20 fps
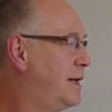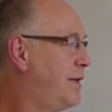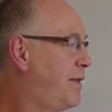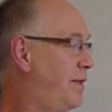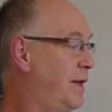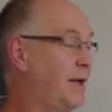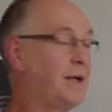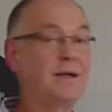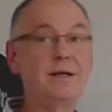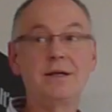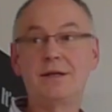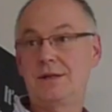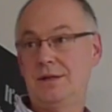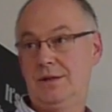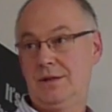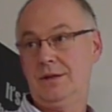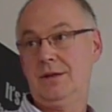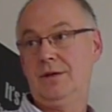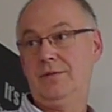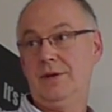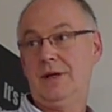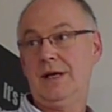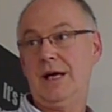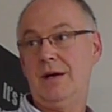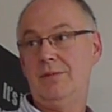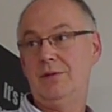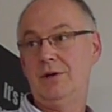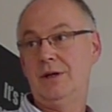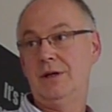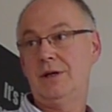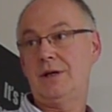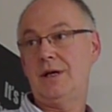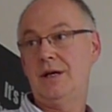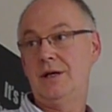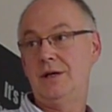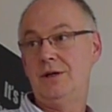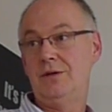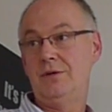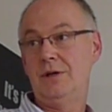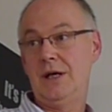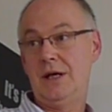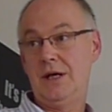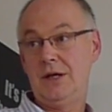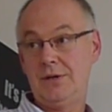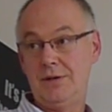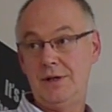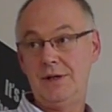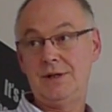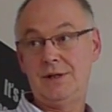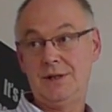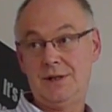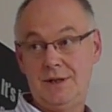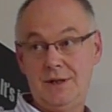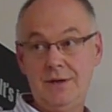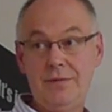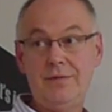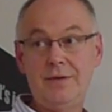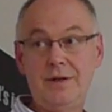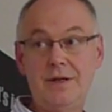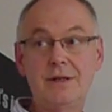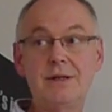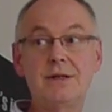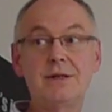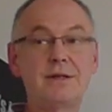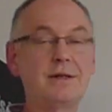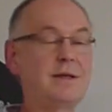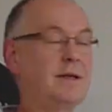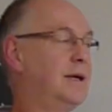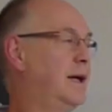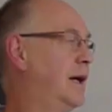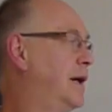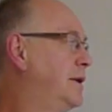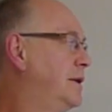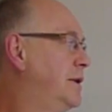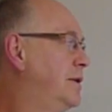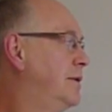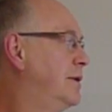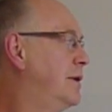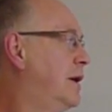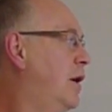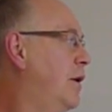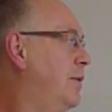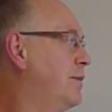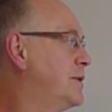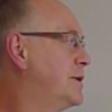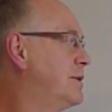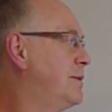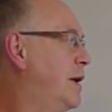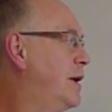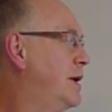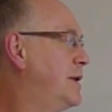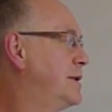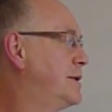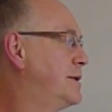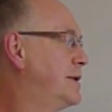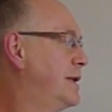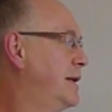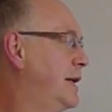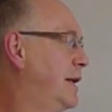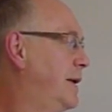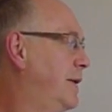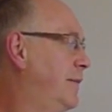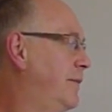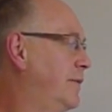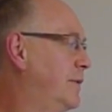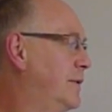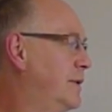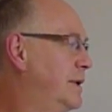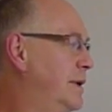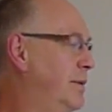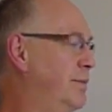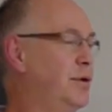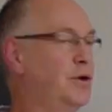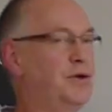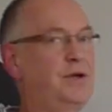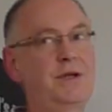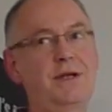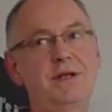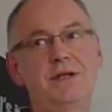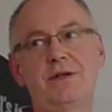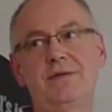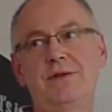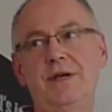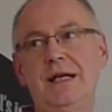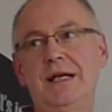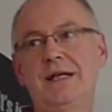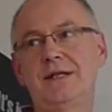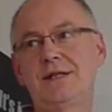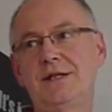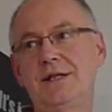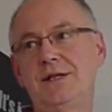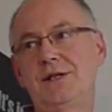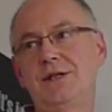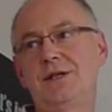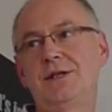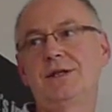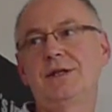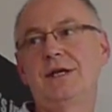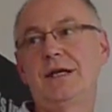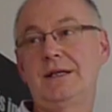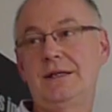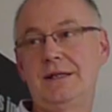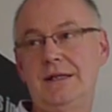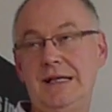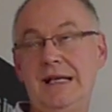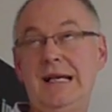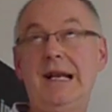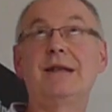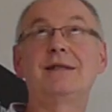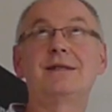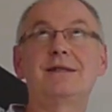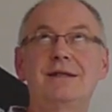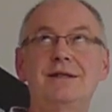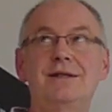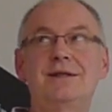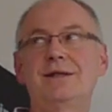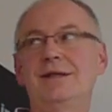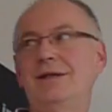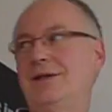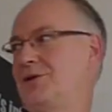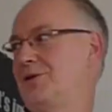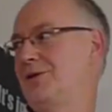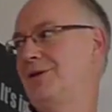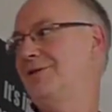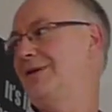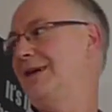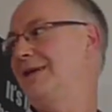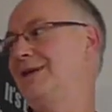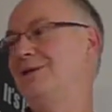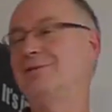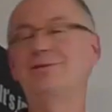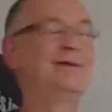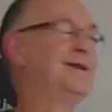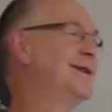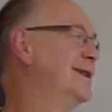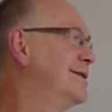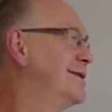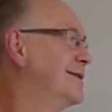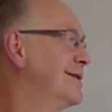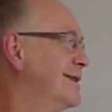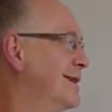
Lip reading: thickness of the cabinet and you increase the stiffness and you optimize the modulus of elasticity, I shouldn't have had that warning, should